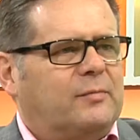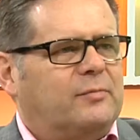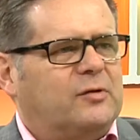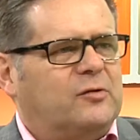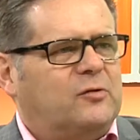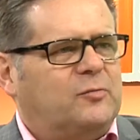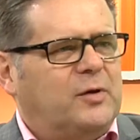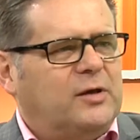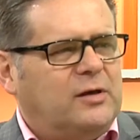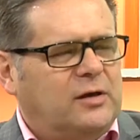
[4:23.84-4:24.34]
But
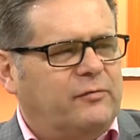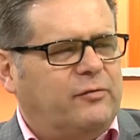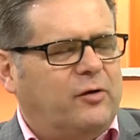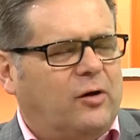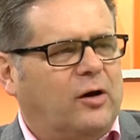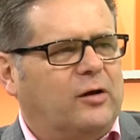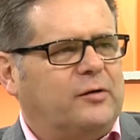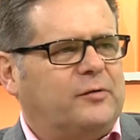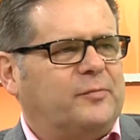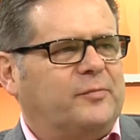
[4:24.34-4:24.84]
speaking of
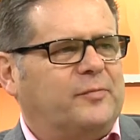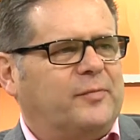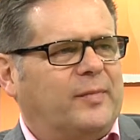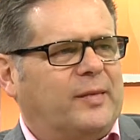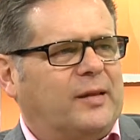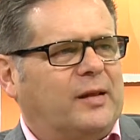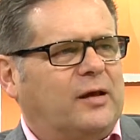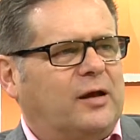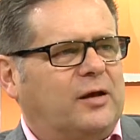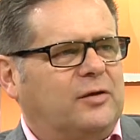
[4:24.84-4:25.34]
hot,
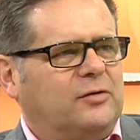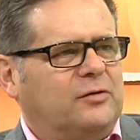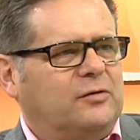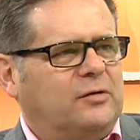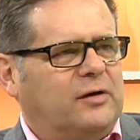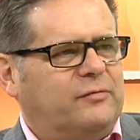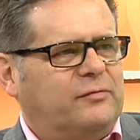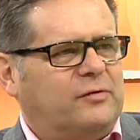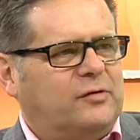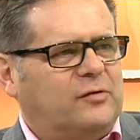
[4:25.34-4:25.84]
I do
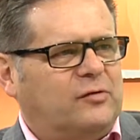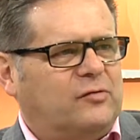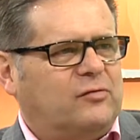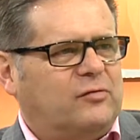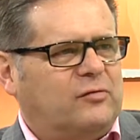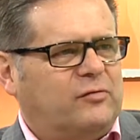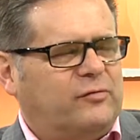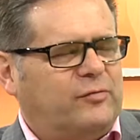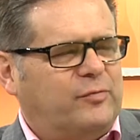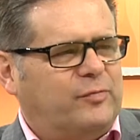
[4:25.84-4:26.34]
have to just sort
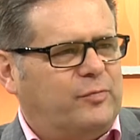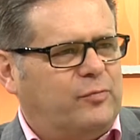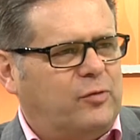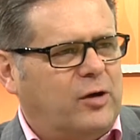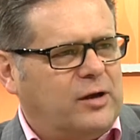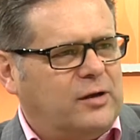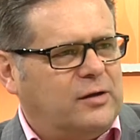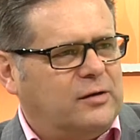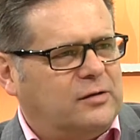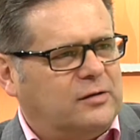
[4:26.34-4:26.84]
of
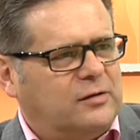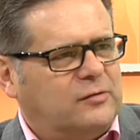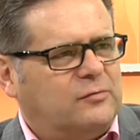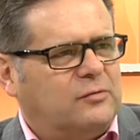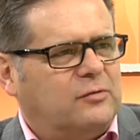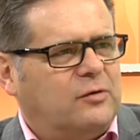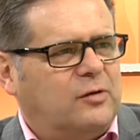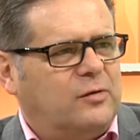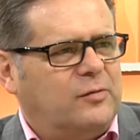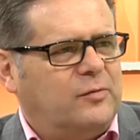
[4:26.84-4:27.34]
break into this. We've got